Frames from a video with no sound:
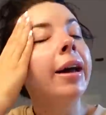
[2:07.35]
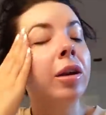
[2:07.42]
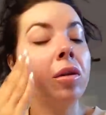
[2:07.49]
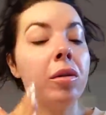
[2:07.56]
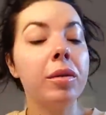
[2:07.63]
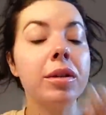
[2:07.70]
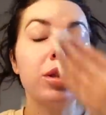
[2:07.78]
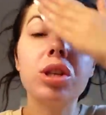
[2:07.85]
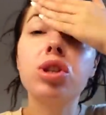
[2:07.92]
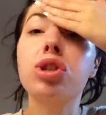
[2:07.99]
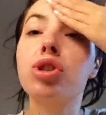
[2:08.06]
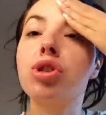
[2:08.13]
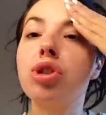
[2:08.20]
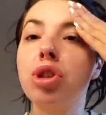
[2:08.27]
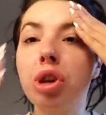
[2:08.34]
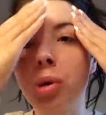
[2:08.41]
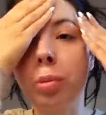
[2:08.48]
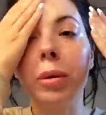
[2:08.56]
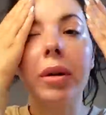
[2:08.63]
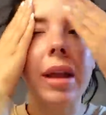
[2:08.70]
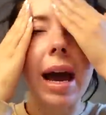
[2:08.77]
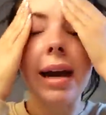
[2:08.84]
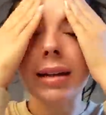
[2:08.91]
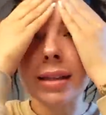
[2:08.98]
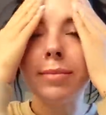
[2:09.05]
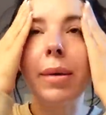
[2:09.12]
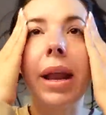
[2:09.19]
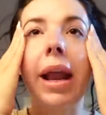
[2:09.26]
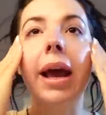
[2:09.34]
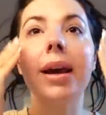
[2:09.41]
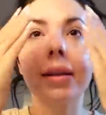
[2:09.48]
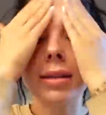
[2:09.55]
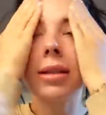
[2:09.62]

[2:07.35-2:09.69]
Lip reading: I knew it was super last minute.